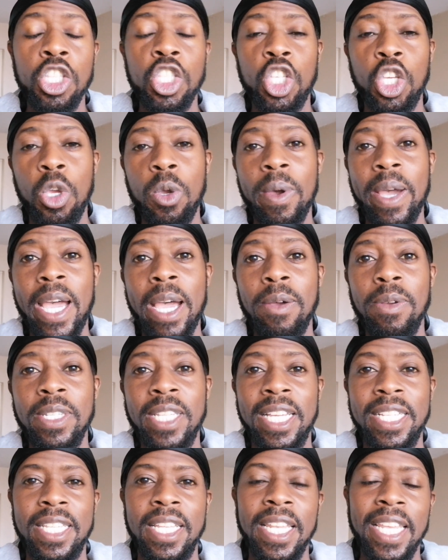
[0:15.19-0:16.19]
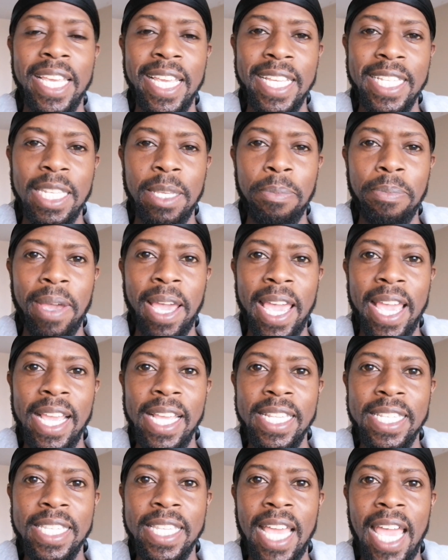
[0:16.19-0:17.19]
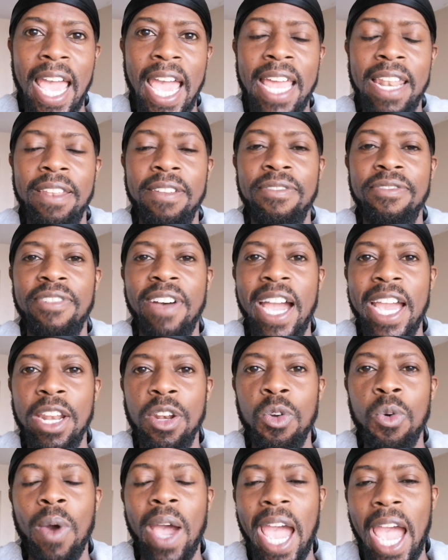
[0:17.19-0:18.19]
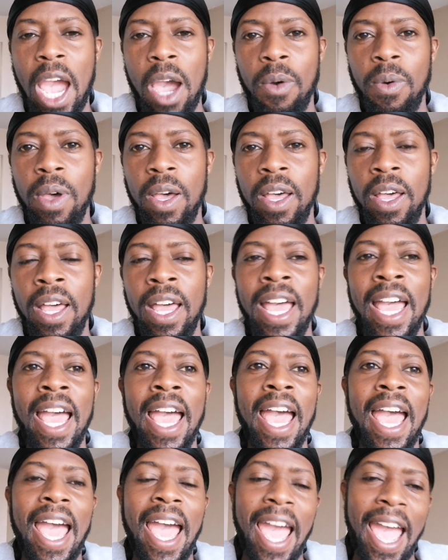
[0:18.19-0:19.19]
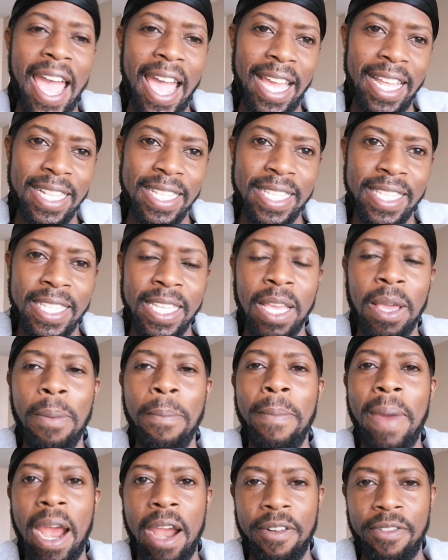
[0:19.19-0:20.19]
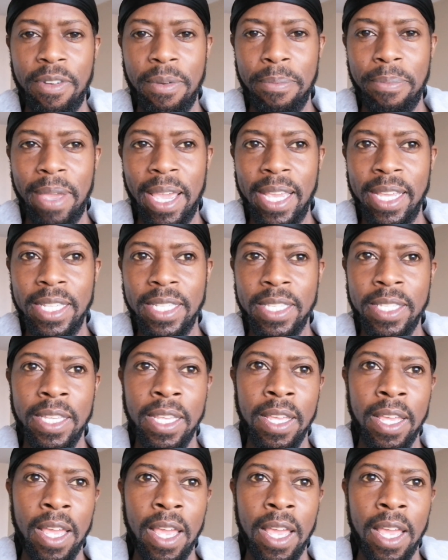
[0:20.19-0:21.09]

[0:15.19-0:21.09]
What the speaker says: 2 hours at an easy pace, and the final hour at marathon pace.